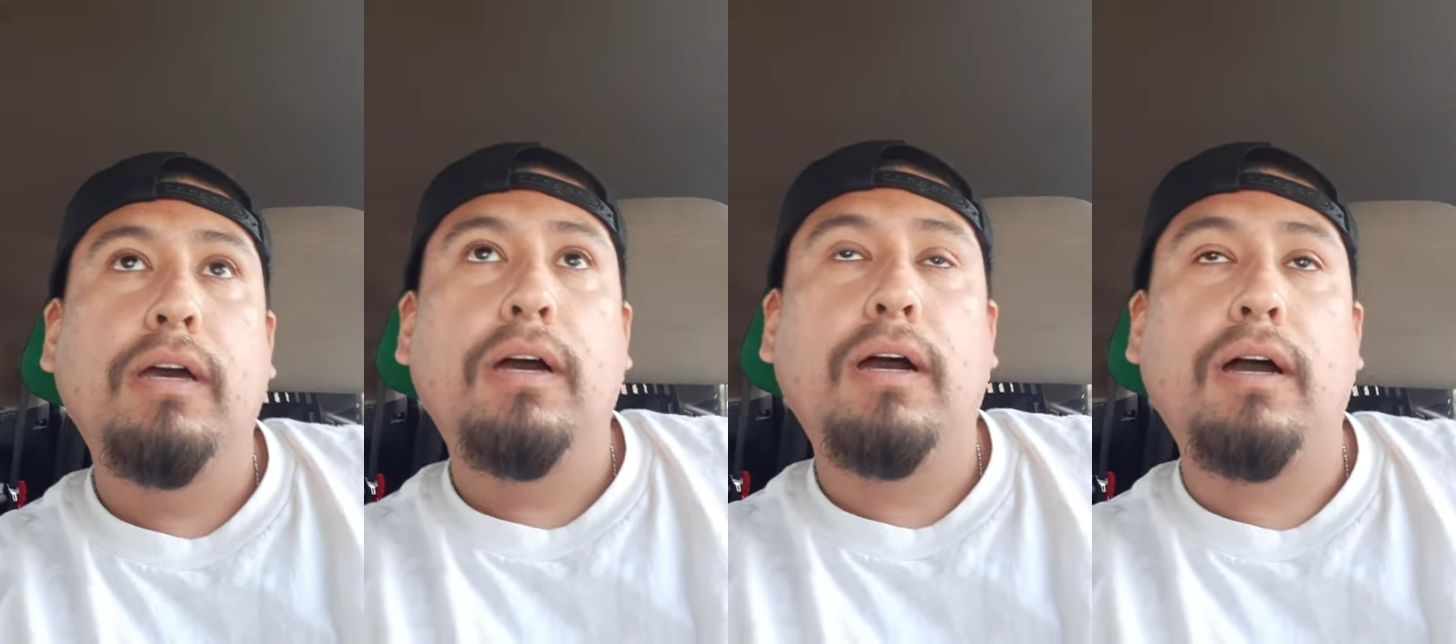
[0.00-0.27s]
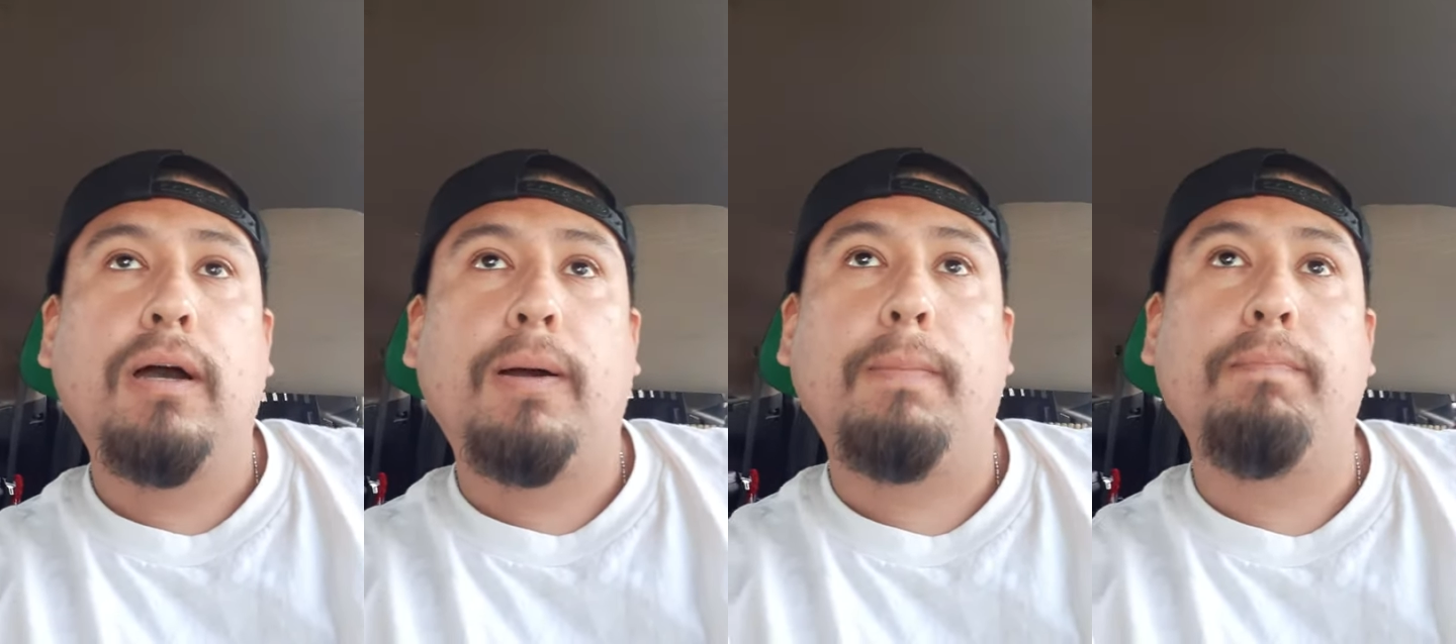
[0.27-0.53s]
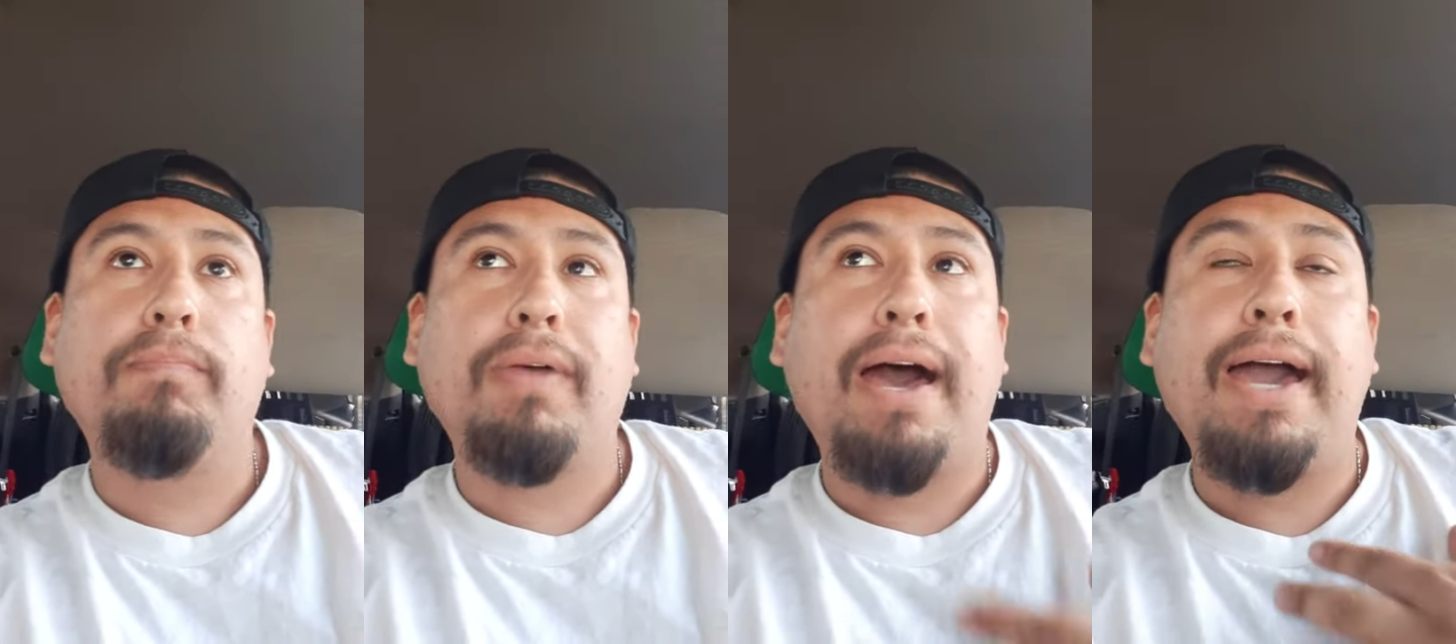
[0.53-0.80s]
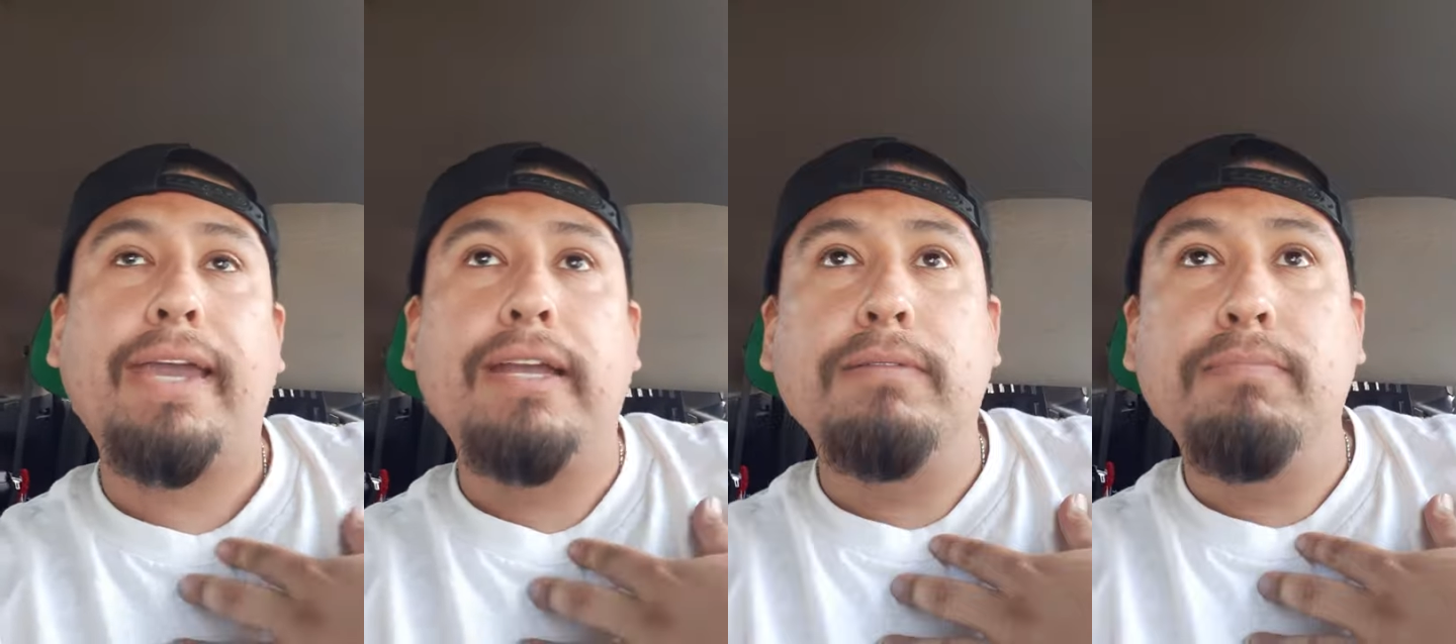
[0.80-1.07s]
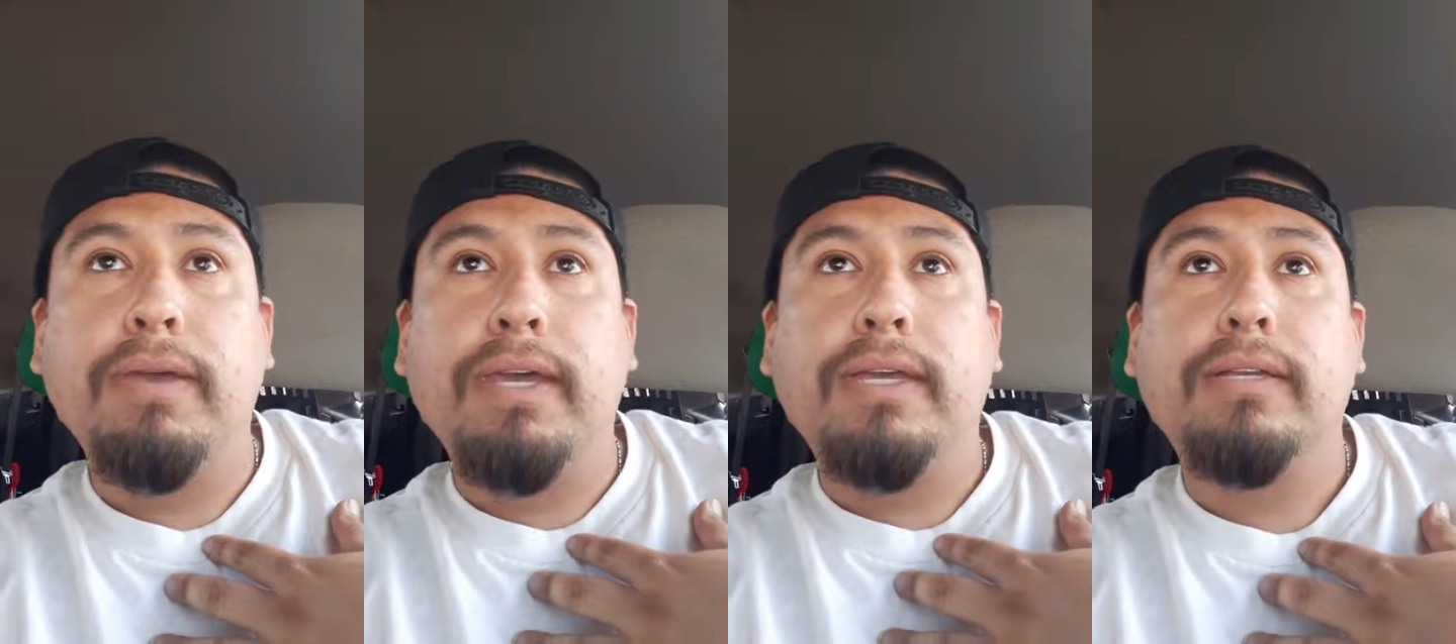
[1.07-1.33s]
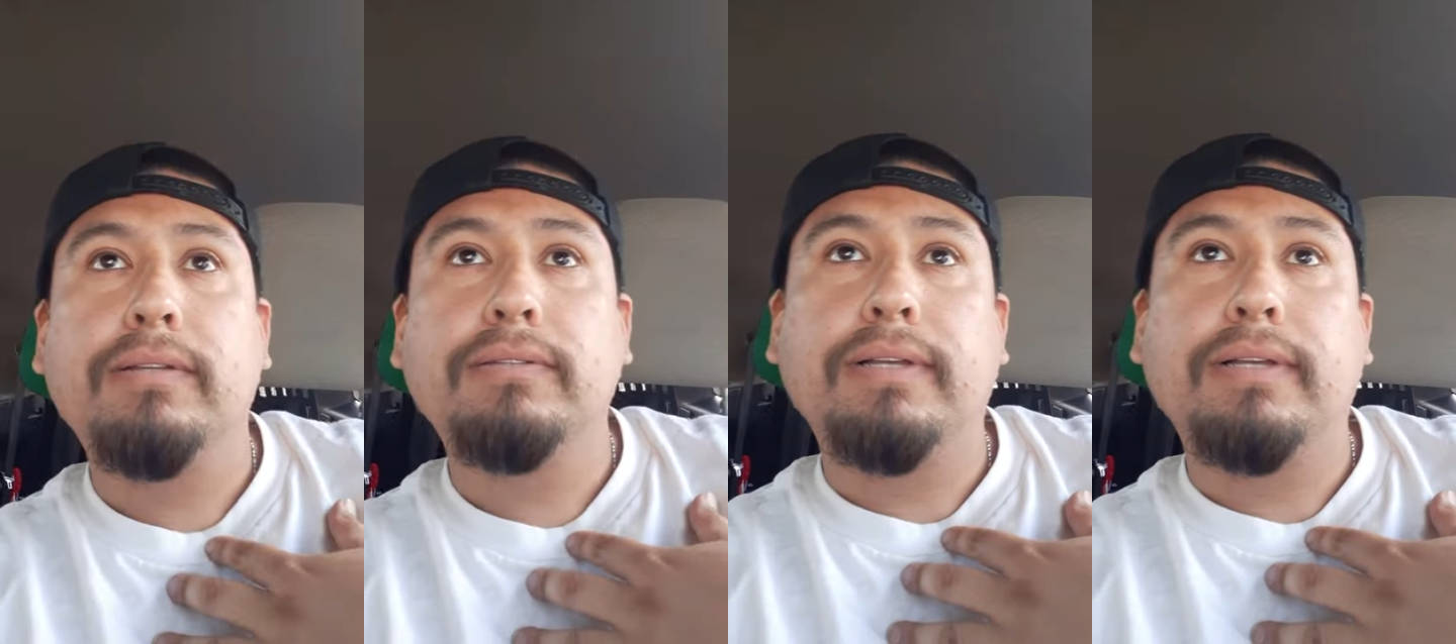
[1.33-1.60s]
I admit
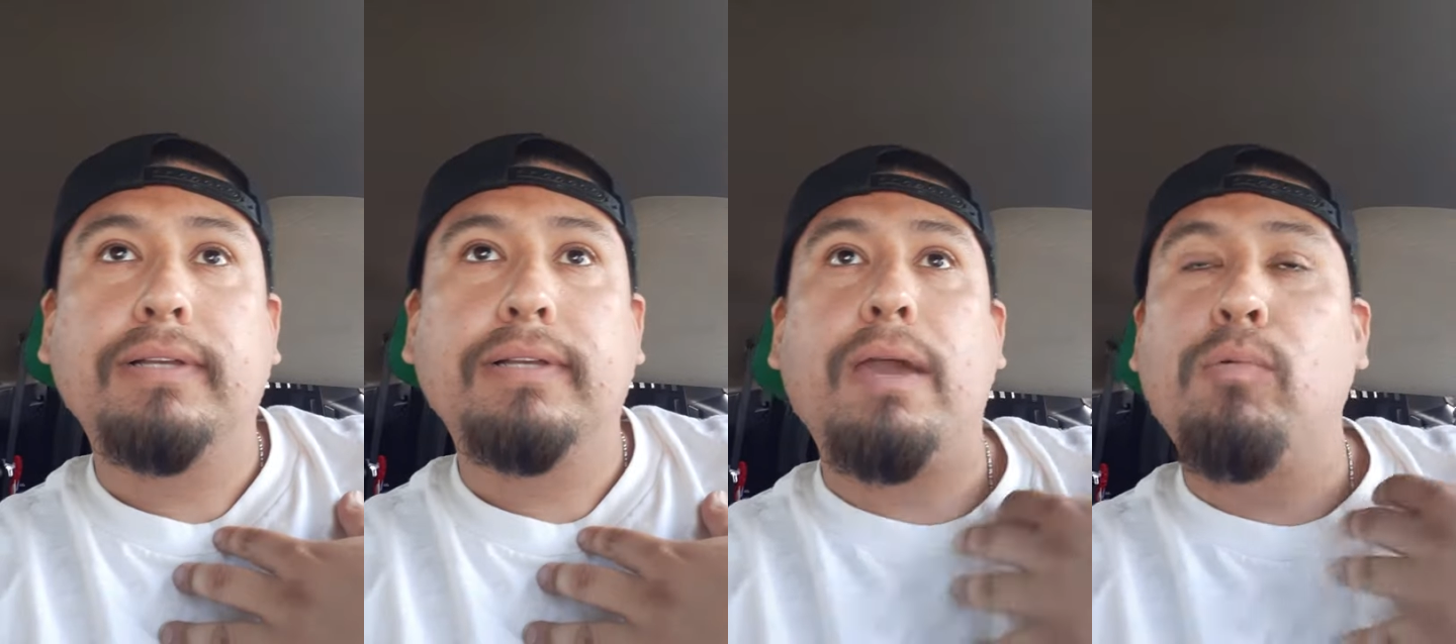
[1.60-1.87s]
I